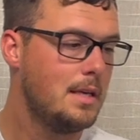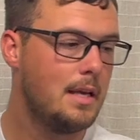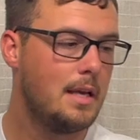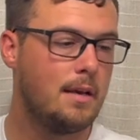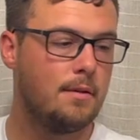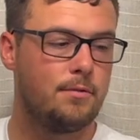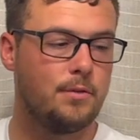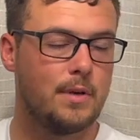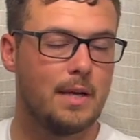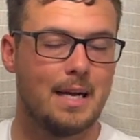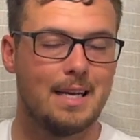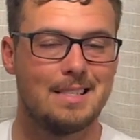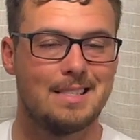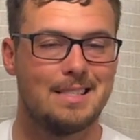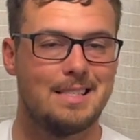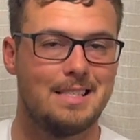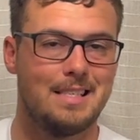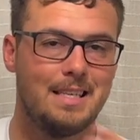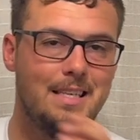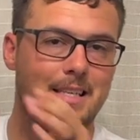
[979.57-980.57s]
If you guys
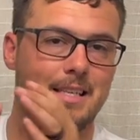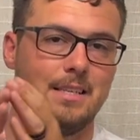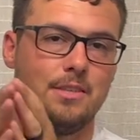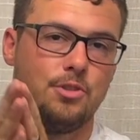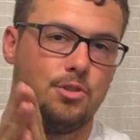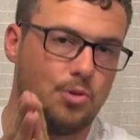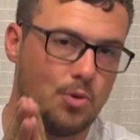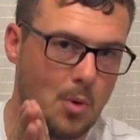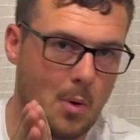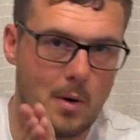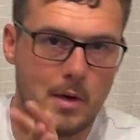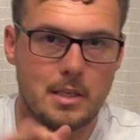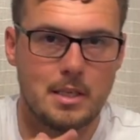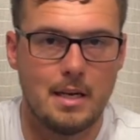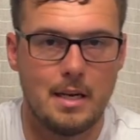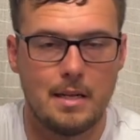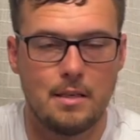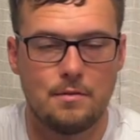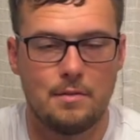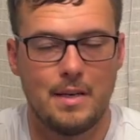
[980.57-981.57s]
did enjoy
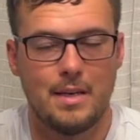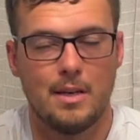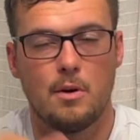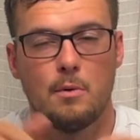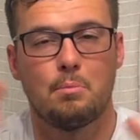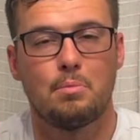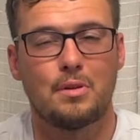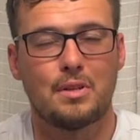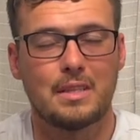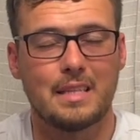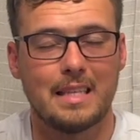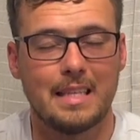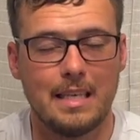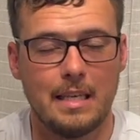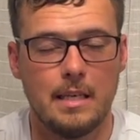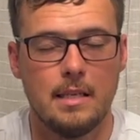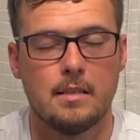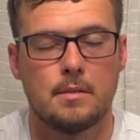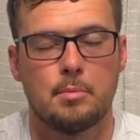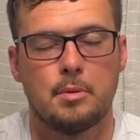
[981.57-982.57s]
today's video,
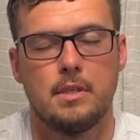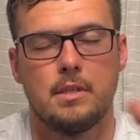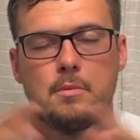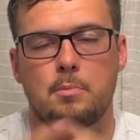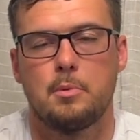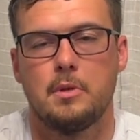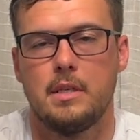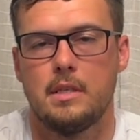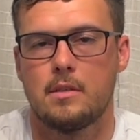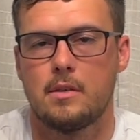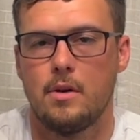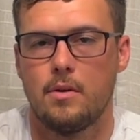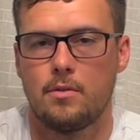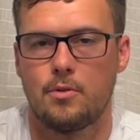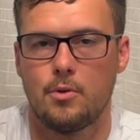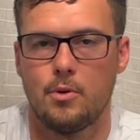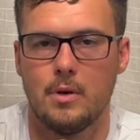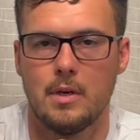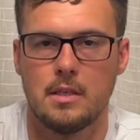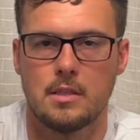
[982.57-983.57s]
please go
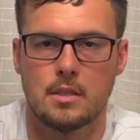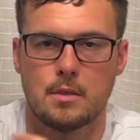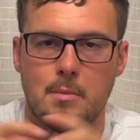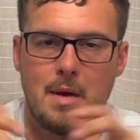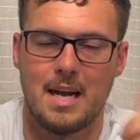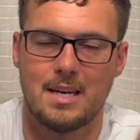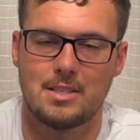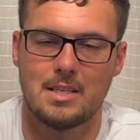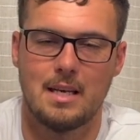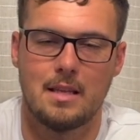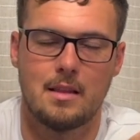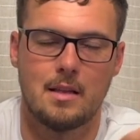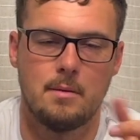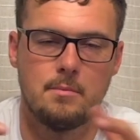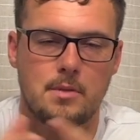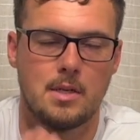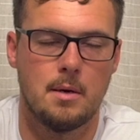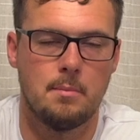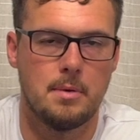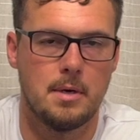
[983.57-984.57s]
through and smash that
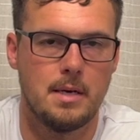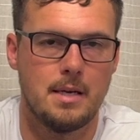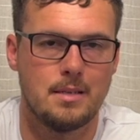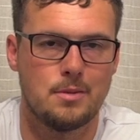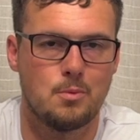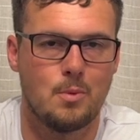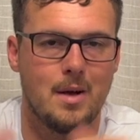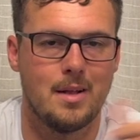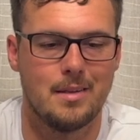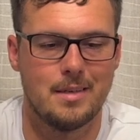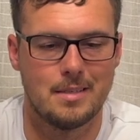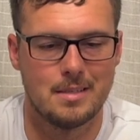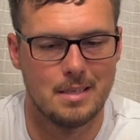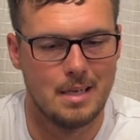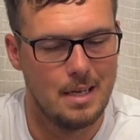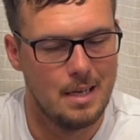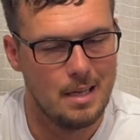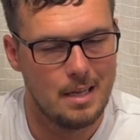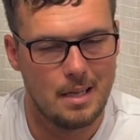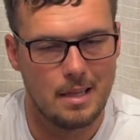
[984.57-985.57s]
thumbs up button, as well as
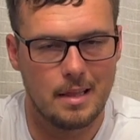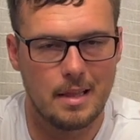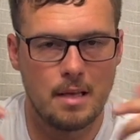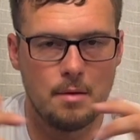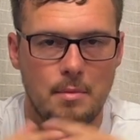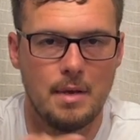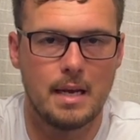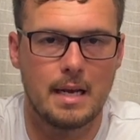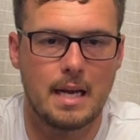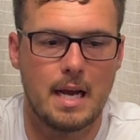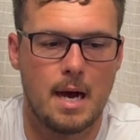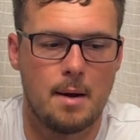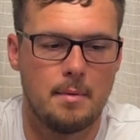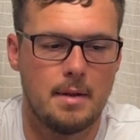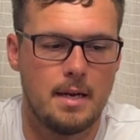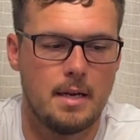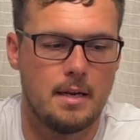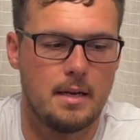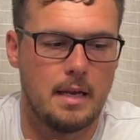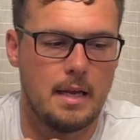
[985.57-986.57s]
leave me a
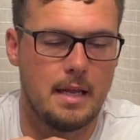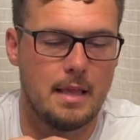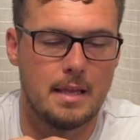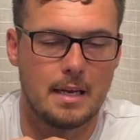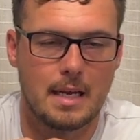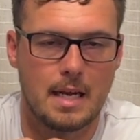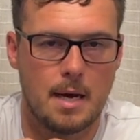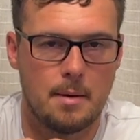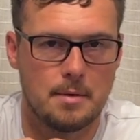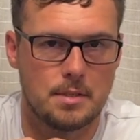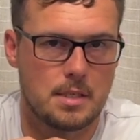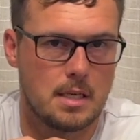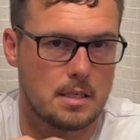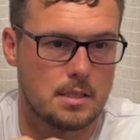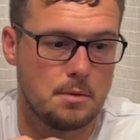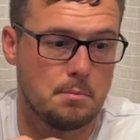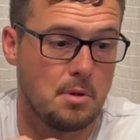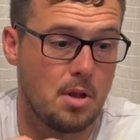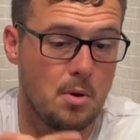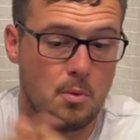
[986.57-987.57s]
comment in the comment
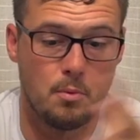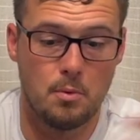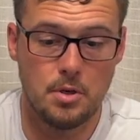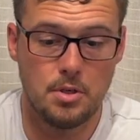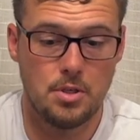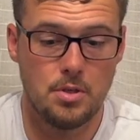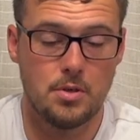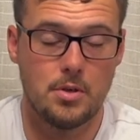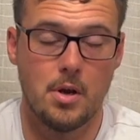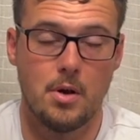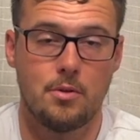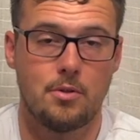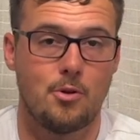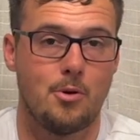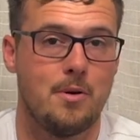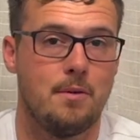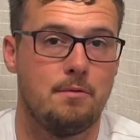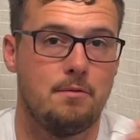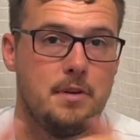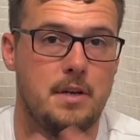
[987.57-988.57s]
section below. Would you go
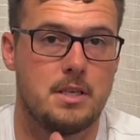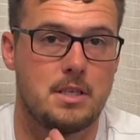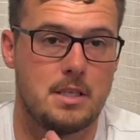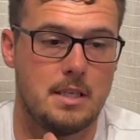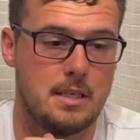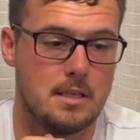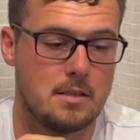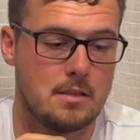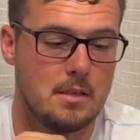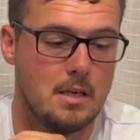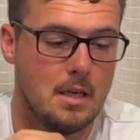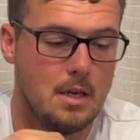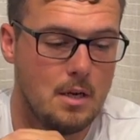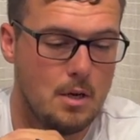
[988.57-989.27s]
through and fish these?